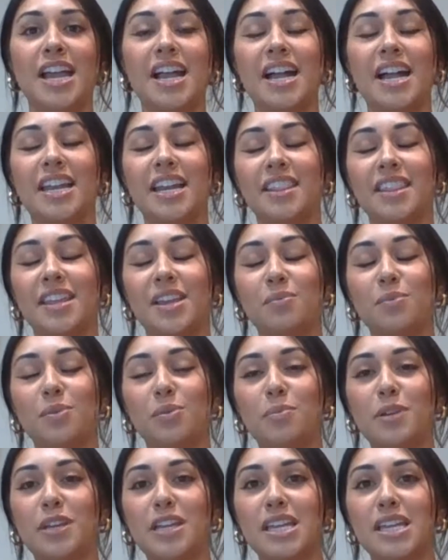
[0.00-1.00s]
and I think
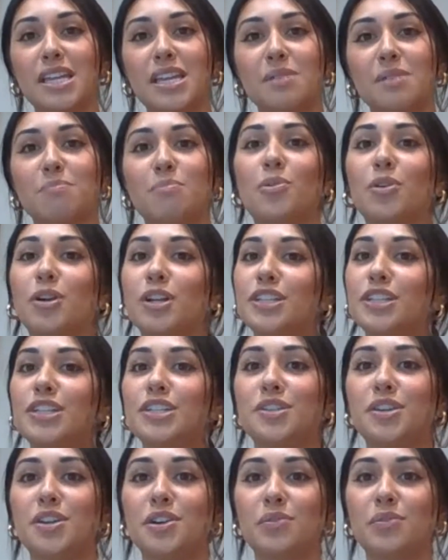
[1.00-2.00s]
will be important
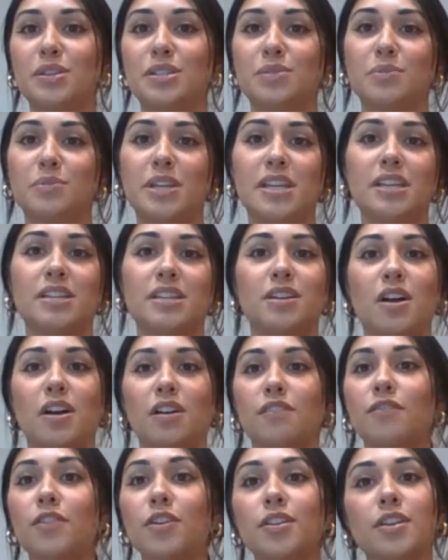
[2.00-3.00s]
to know as we
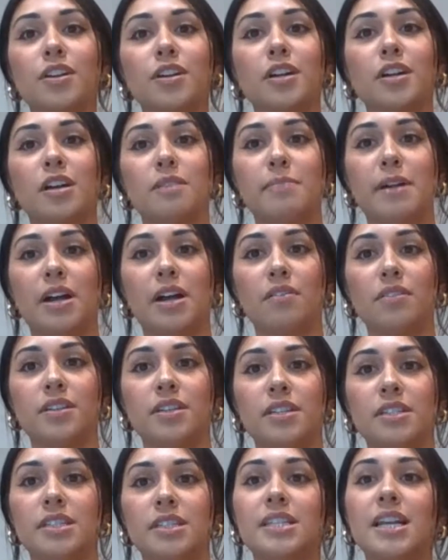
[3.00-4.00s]
talk further about
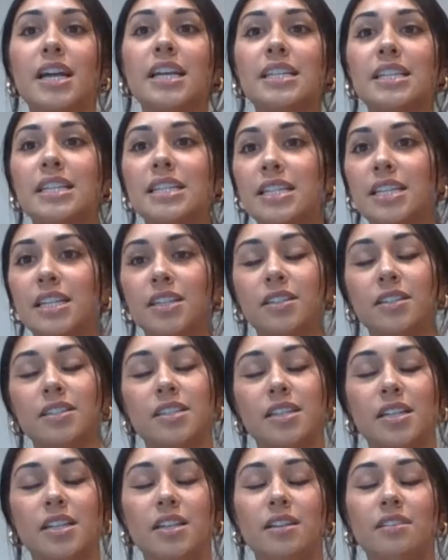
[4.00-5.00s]
the design details
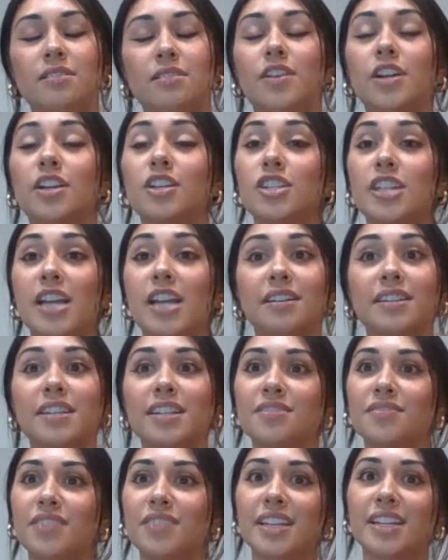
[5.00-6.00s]
and
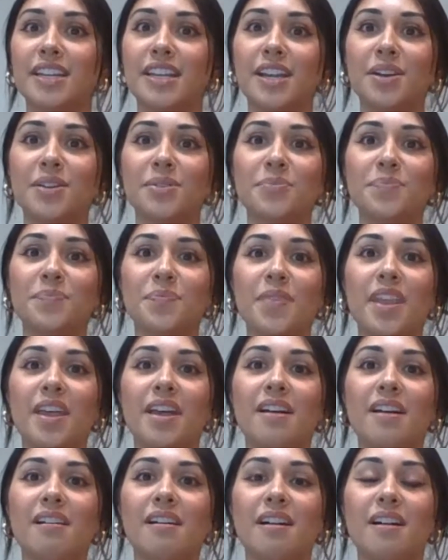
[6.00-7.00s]
functionality of Igneo.
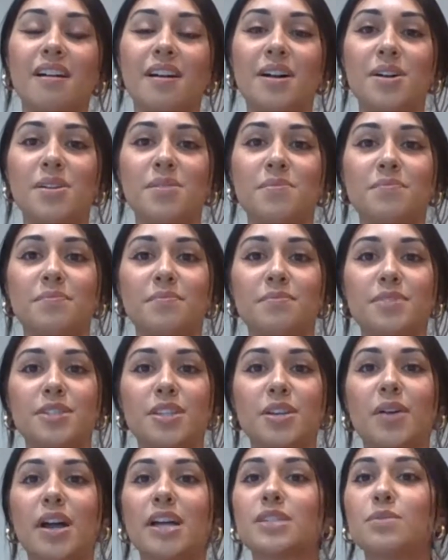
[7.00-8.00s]

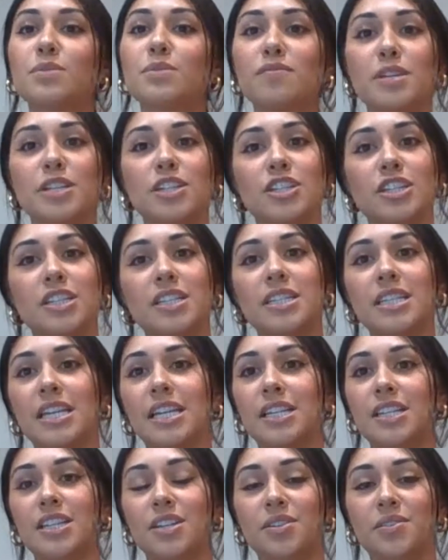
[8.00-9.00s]
So as we've mentioned,
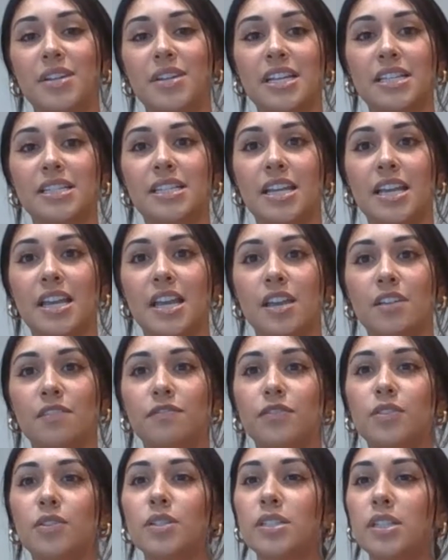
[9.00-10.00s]
Igneo is a
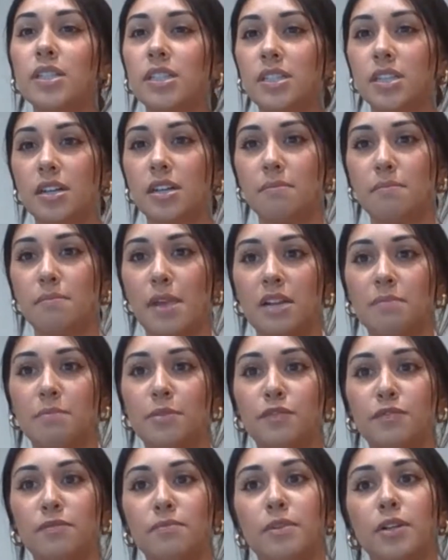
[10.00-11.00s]
full system made up
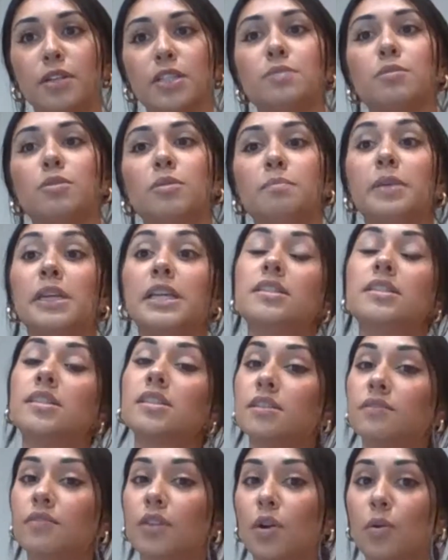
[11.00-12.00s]
of multiple
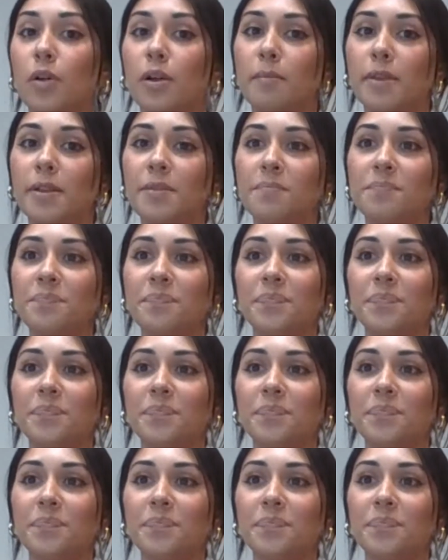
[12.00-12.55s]
pieces of equipment.